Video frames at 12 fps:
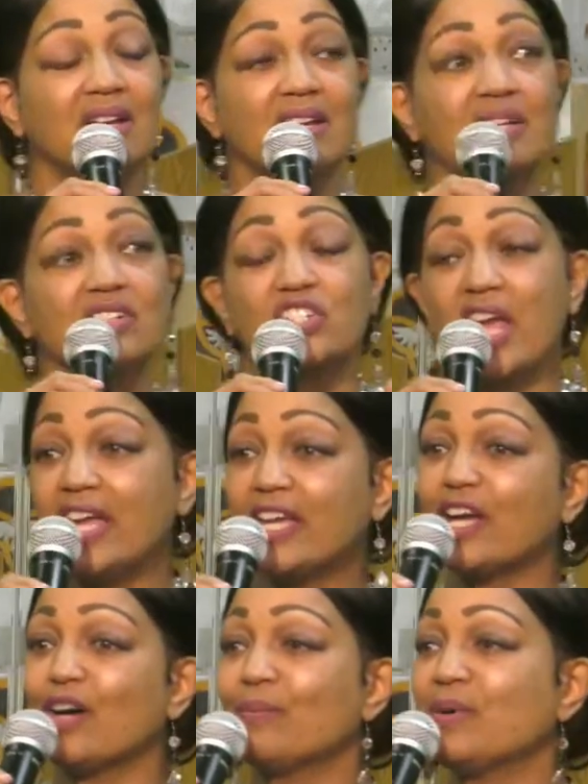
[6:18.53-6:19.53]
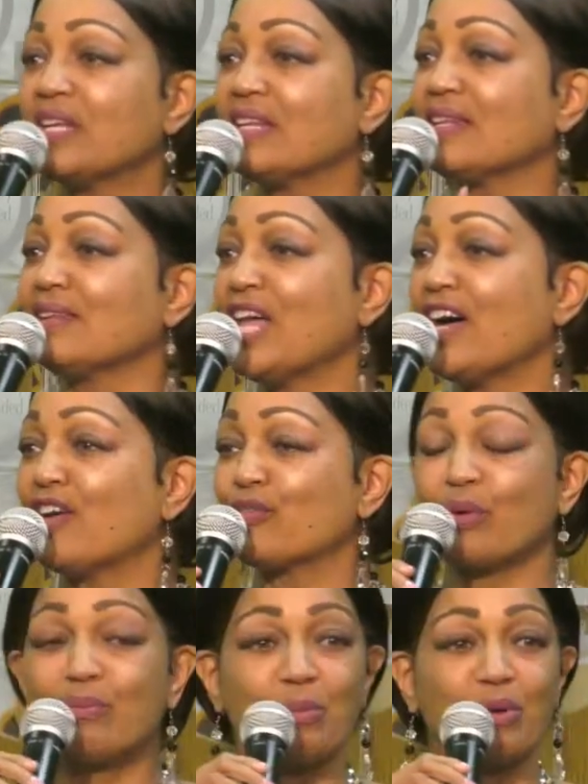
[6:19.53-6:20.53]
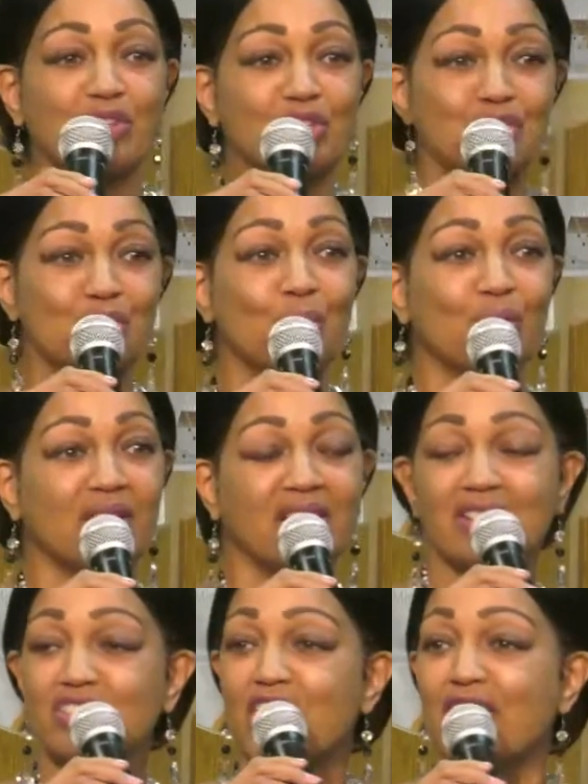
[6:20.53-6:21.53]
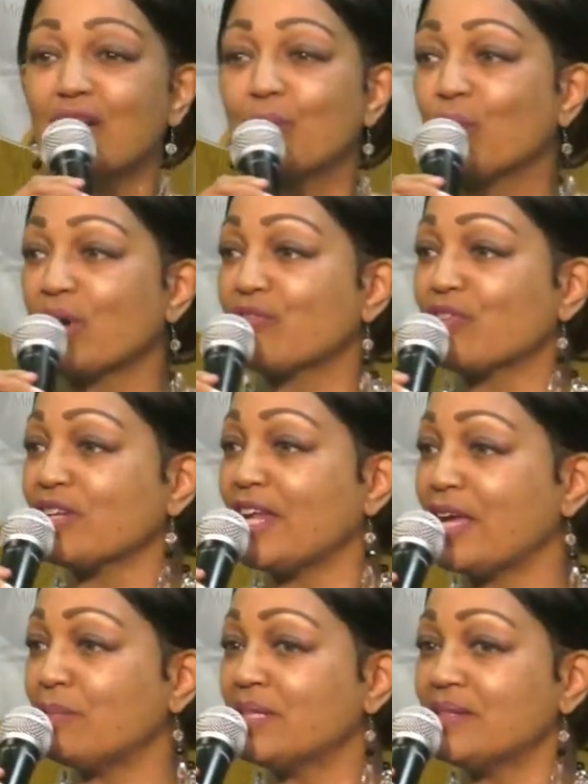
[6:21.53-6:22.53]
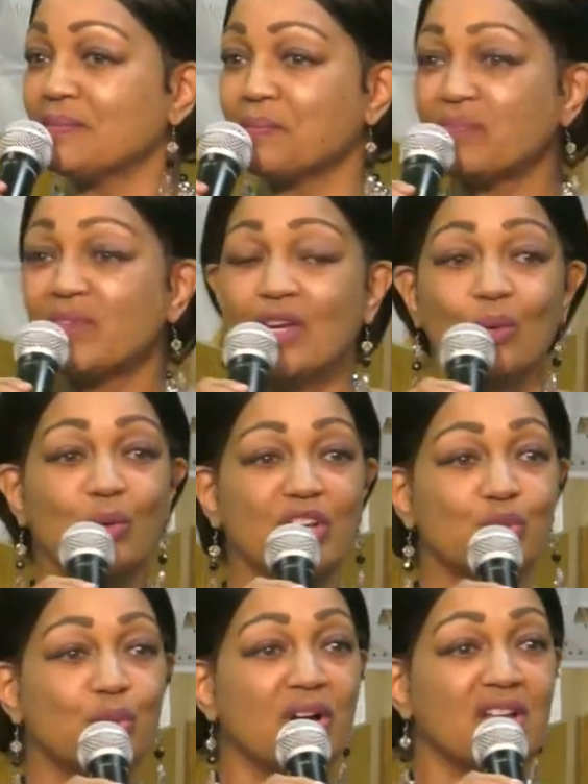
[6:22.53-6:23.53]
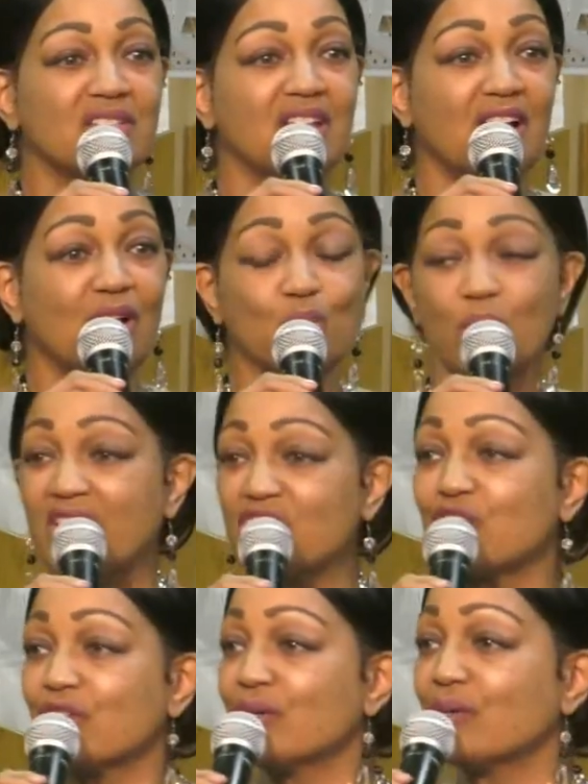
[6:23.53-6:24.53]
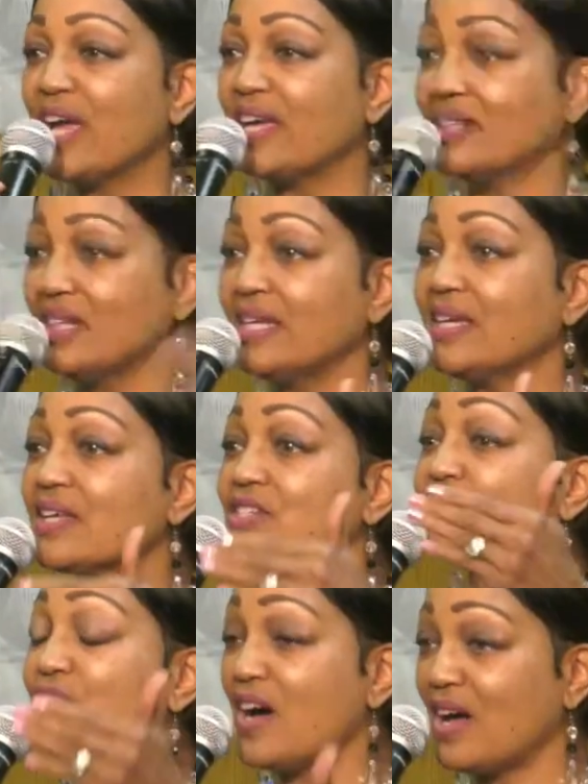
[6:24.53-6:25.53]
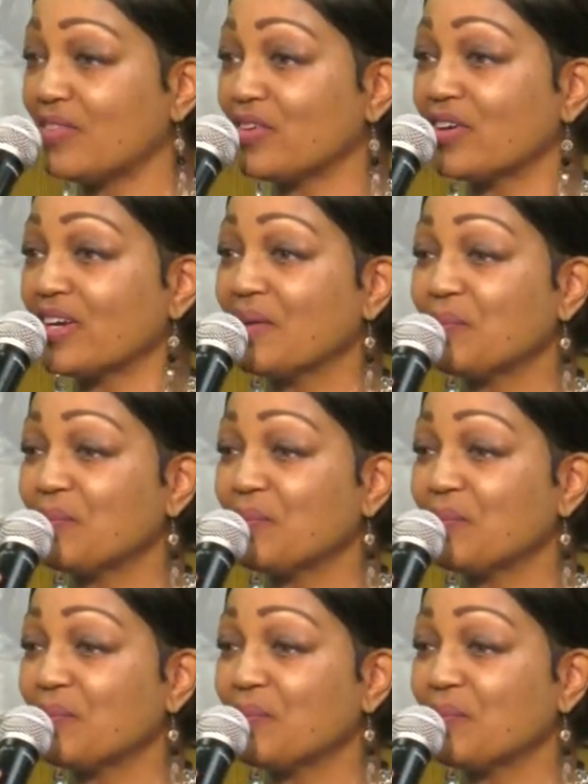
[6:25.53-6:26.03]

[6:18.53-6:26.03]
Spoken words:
Jacob loved, remember the story? Jacob worked for Laban, which was Rachel and Leah's father.